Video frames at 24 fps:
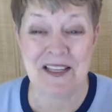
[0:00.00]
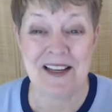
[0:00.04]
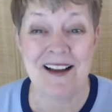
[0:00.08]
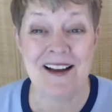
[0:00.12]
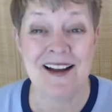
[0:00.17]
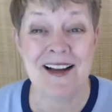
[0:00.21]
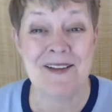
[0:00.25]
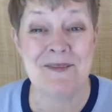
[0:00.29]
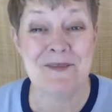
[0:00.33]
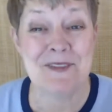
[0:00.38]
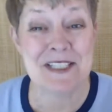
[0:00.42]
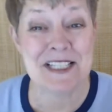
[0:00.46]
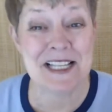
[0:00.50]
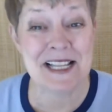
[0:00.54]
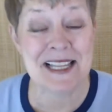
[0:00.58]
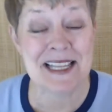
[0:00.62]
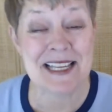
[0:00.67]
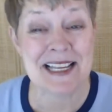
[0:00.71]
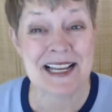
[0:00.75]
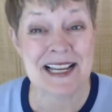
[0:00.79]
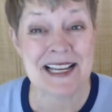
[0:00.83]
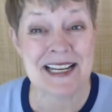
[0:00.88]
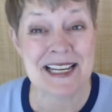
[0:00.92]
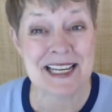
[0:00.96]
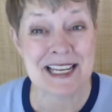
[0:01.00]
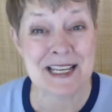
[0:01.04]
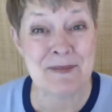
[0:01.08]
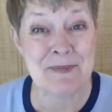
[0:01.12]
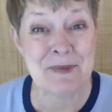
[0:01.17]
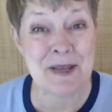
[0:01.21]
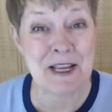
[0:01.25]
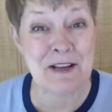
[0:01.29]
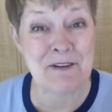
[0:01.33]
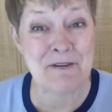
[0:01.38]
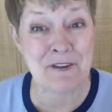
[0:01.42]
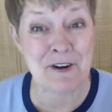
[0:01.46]
I'm selling on
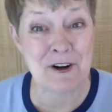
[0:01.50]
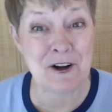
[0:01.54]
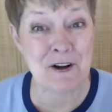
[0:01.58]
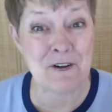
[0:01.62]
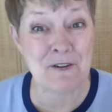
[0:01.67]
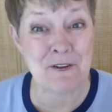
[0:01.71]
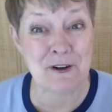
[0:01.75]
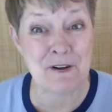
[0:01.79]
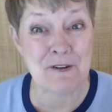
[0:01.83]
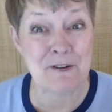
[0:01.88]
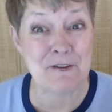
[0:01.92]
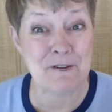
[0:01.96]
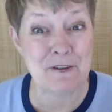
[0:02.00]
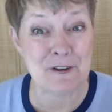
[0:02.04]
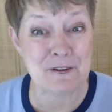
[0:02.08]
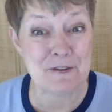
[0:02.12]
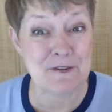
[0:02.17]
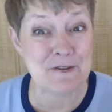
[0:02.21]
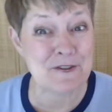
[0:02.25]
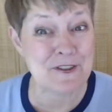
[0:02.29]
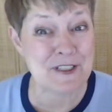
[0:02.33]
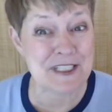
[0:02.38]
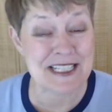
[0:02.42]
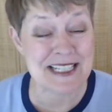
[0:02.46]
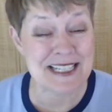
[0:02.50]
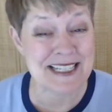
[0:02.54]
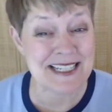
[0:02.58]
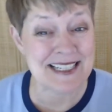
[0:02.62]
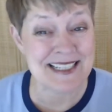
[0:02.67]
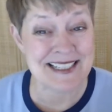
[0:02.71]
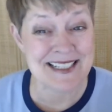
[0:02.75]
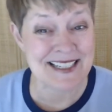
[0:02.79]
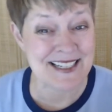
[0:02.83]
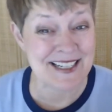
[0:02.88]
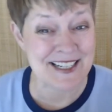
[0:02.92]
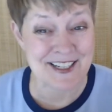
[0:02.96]
eBay for over 15
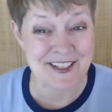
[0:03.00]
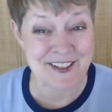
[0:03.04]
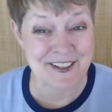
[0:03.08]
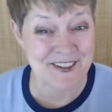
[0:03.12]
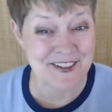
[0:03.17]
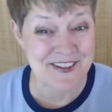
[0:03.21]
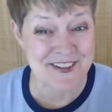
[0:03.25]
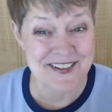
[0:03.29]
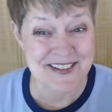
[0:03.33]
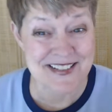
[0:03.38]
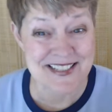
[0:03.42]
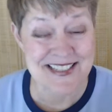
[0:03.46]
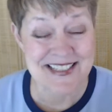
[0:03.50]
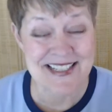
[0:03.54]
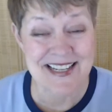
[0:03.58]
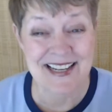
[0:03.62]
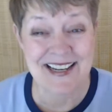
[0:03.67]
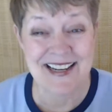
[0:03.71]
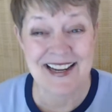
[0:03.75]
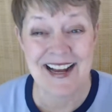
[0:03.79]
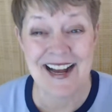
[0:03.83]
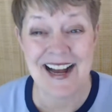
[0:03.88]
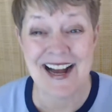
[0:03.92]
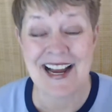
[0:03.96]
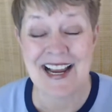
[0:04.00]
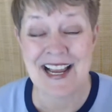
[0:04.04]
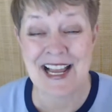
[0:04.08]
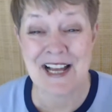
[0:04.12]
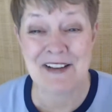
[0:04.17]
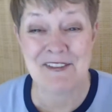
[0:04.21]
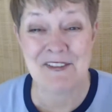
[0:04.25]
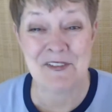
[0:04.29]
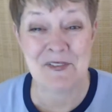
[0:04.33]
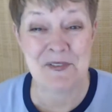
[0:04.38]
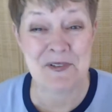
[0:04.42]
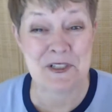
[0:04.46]
years. I have
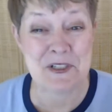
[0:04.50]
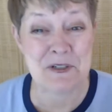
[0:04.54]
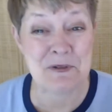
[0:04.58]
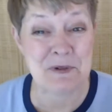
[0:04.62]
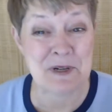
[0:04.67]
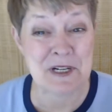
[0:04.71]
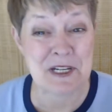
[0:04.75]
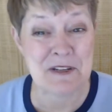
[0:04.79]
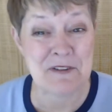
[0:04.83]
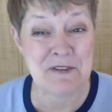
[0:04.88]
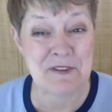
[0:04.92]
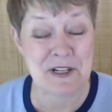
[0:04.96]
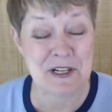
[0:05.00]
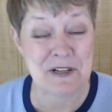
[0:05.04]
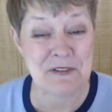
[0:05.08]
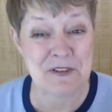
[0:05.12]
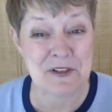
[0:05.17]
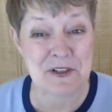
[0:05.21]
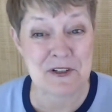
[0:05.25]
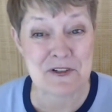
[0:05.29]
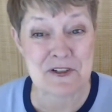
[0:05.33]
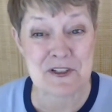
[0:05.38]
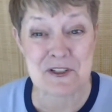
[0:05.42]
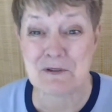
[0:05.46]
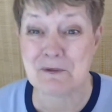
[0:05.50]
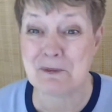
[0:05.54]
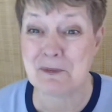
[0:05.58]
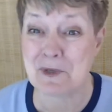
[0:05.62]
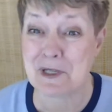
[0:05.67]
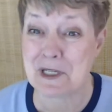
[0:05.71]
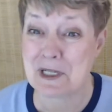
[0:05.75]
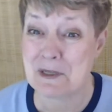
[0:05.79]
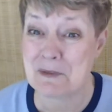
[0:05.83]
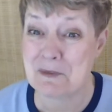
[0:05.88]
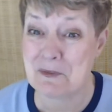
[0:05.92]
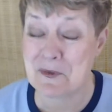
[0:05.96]
over 25 years of
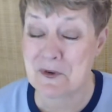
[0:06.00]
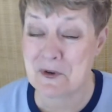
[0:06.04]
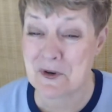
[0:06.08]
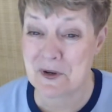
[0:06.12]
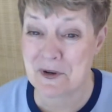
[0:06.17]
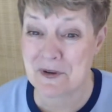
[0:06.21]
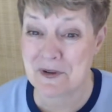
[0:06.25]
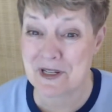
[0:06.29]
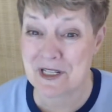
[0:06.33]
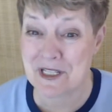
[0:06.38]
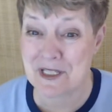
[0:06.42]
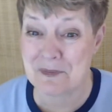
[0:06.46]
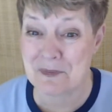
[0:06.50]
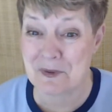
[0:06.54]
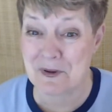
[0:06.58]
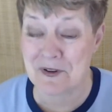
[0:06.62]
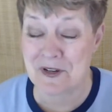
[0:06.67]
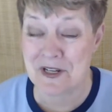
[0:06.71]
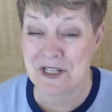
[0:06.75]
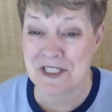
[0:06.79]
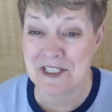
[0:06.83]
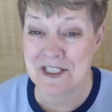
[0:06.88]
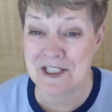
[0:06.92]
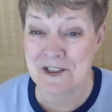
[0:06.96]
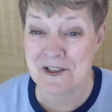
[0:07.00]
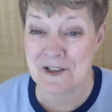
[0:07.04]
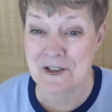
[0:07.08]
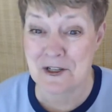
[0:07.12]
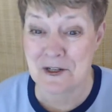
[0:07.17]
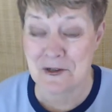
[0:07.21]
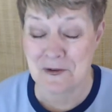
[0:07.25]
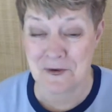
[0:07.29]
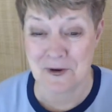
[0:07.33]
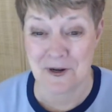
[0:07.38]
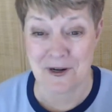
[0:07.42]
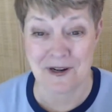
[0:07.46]
brick and mortar experience in New
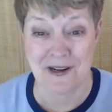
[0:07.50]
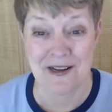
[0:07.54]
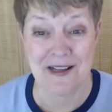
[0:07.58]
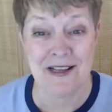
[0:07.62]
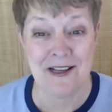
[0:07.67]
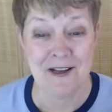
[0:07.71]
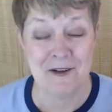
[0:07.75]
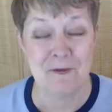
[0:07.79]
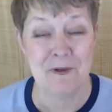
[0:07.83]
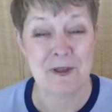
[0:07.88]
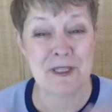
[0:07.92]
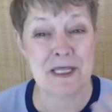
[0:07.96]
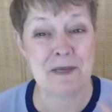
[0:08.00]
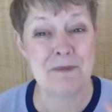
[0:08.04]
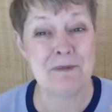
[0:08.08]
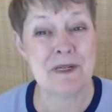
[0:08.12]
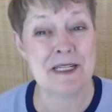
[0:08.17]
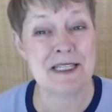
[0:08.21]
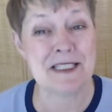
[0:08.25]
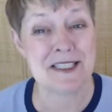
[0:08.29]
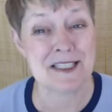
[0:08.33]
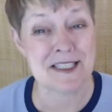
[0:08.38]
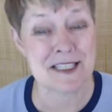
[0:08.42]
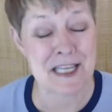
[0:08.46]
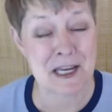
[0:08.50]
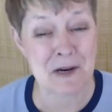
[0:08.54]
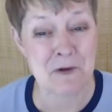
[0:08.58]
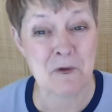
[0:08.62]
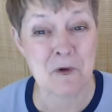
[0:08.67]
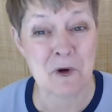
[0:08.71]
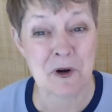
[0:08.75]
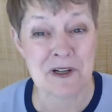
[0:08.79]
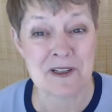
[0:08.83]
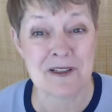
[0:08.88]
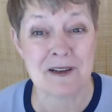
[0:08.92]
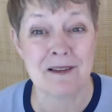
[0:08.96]
York. What that means is I
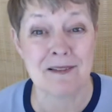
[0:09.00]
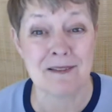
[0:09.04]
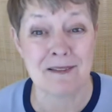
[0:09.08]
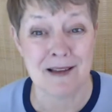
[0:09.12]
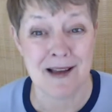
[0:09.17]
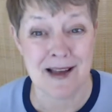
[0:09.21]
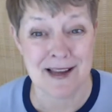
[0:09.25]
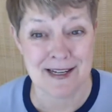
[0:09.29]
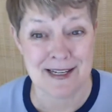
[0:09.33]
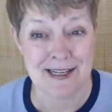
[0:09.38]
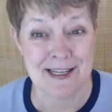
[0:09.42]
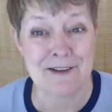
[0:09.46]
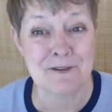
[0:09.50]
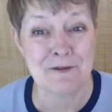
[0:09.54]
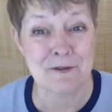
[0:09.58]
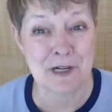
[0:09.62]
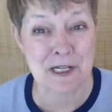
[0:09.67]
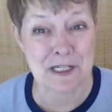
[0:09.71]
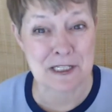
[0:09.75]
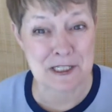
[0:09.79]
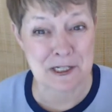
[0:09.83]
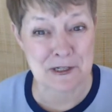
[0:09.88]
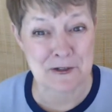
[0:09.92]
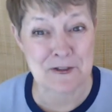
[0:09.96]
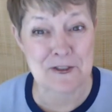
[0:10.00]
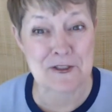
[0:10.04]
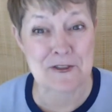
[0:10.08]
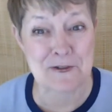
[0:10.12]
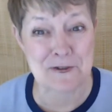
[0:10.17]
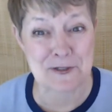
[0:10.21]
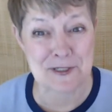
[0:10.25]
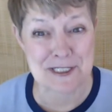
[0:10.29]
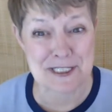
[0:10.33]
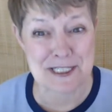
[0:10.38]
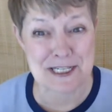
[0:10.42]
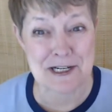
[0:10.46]
worked a lot in retail
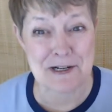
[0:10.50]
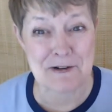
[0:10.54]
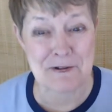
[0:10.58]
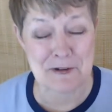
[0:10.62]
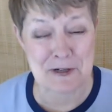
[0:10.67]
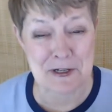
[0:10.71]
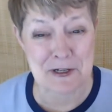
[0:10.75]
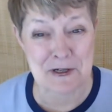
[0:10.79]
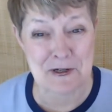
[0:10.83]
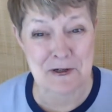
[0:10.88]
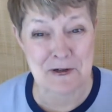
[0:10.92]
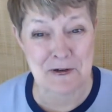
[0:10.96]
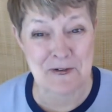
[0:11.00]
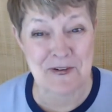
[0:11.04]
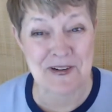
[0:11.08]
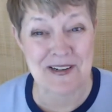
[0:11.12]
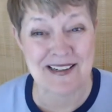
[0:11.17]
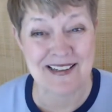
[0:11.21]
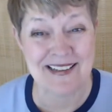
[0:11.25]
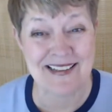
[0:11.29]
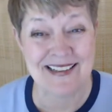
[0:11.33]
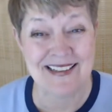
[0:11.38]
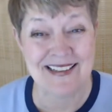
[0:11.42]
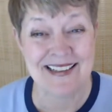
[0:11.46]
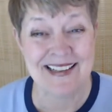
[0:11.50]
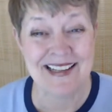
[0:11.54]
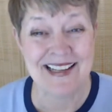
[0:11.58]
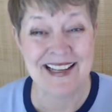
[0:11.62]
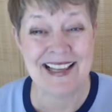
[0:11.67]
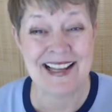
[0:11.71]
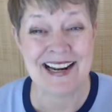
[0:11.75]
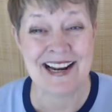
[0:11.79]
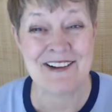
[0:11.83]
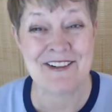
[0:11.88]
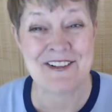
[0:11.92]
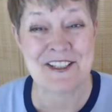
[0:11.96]
stores here in New York.
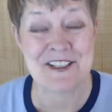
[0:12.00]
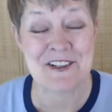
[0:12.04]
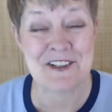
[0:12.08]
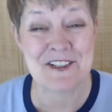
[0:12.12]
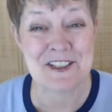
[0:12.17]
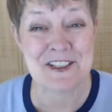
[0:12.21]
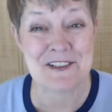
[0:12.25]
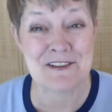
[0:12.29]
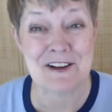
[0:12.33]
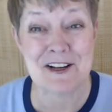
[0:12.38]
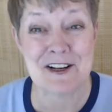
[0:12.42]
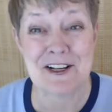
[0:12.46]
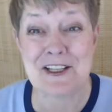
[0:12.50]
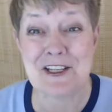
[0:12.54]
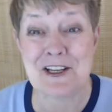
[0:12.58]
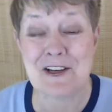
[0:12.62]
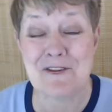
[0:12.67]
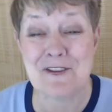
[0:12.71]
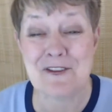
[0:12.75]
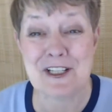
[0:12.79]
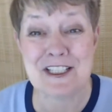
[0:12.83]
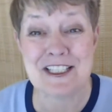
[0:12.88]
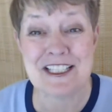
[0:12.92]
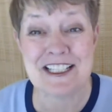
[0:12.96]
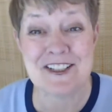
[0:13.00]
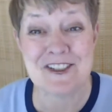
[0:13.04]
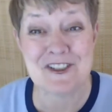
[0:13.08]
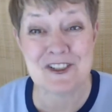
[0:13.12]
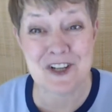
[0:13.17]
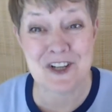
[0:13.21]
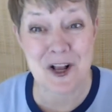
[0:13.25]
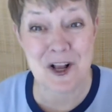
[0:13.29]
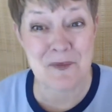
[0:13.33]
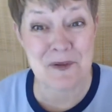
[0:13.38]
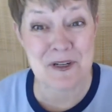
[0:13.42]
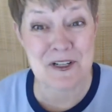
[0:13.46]
And I was also on QVC
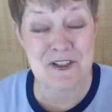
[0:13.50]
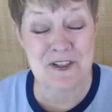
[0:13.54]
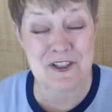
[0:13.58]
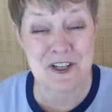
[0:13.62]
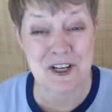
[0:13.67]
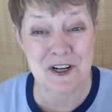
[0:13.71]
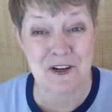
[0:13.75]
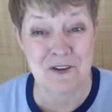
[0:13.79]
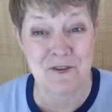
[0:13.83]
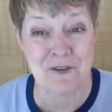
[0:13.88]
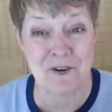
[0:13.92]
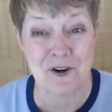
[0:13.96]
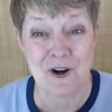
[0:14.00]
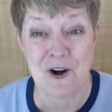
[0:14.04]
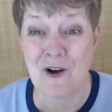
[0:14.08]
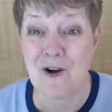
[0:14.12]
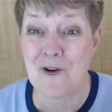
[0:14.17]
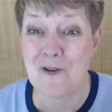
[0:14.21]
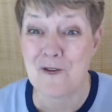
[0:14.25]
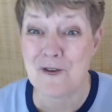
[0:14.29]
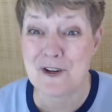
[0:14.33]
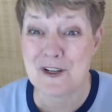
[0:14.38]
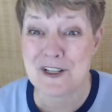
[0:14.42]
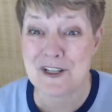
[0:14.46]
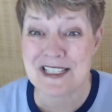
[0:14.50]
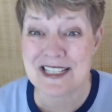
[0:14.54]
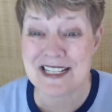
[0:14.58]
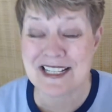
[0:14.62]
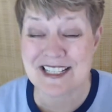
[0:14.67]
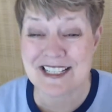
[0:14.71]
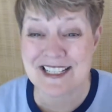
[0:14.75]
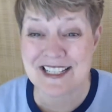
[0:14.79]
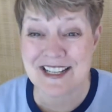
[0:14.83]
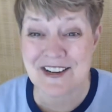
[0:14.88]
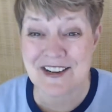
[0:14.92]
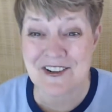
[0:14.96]
Shopping Channel for over
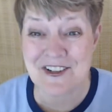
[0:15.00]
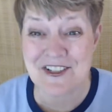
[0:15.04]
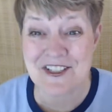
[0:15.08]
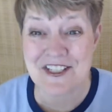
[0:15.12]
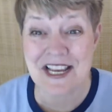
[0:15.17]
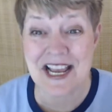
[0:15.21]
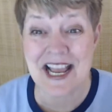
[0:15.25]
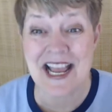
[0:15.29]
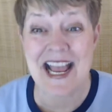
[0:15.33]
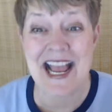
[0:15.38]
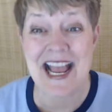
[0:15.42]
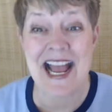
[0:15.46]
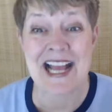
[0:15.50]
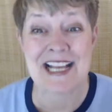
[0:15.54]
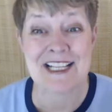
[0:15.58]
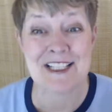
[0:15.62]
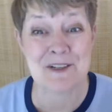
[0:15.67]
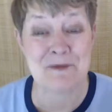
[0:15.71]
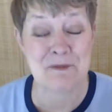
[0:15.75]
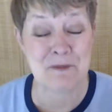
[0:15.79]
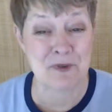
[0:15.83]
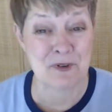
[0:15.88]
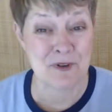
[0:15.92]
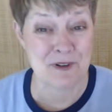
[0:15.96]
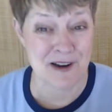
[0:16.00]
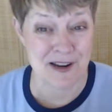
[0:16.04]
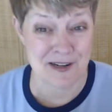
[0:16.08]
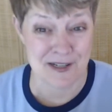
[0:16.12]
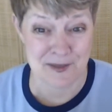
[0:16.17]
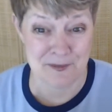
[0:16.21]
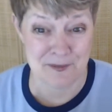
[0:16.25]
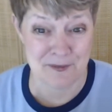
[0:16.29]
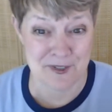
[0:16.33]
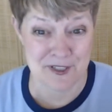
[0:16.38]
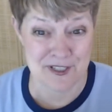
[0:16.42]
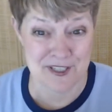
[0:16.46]
6 years as a
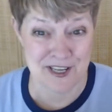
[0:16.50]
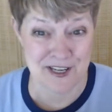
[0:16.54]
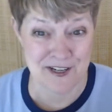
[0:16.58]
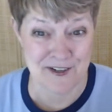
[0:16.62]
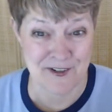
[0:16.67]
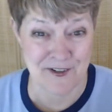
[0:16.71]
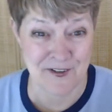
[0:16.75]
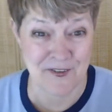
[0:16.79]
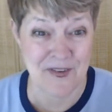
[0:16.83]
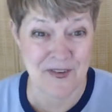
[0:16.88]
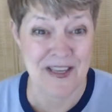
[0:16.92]
product presenter.